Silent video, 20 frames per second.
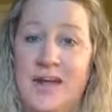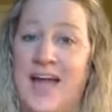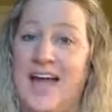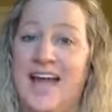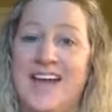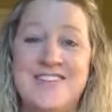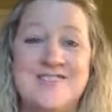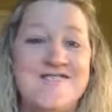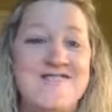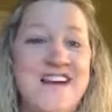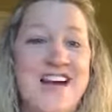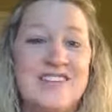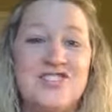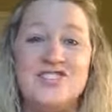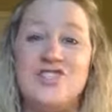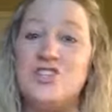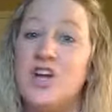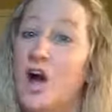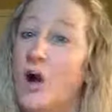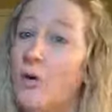I
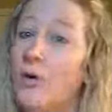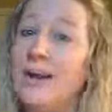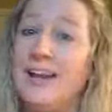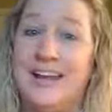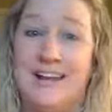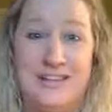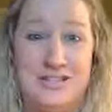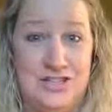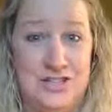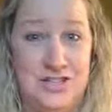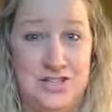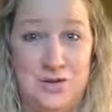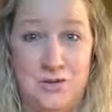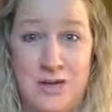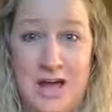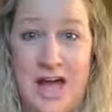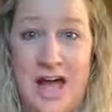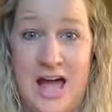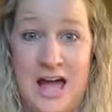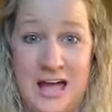confessed totally to you
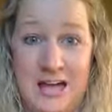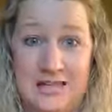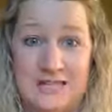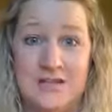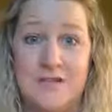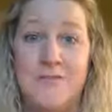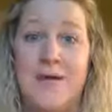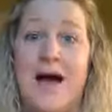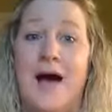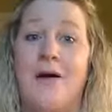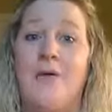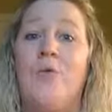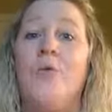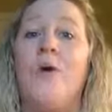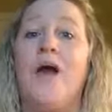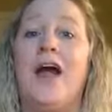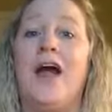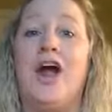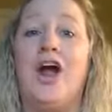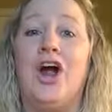guys about
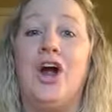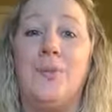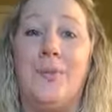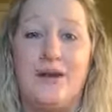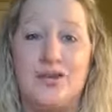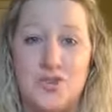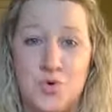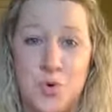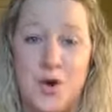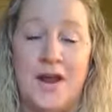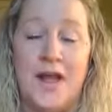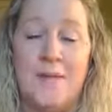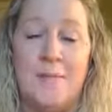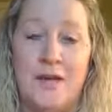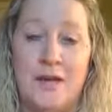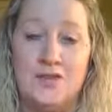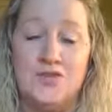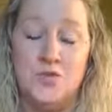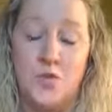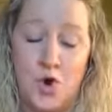where my
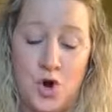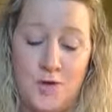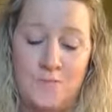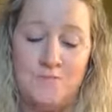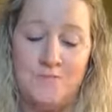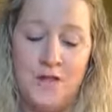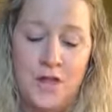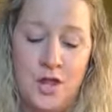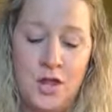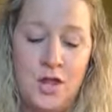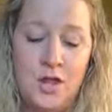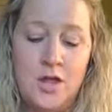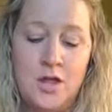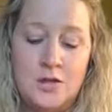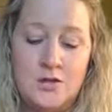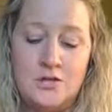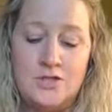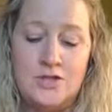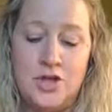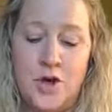shortcomings were.
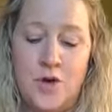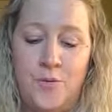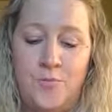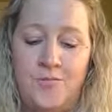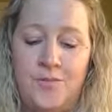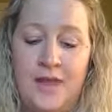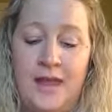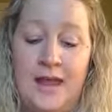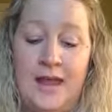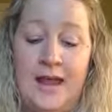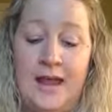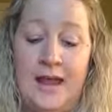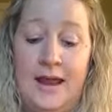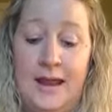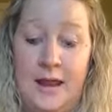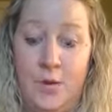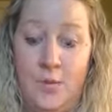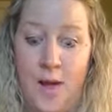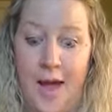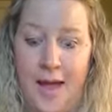So
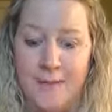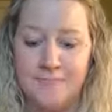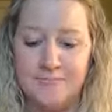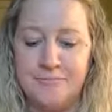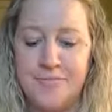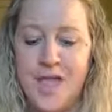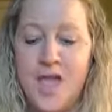anyway,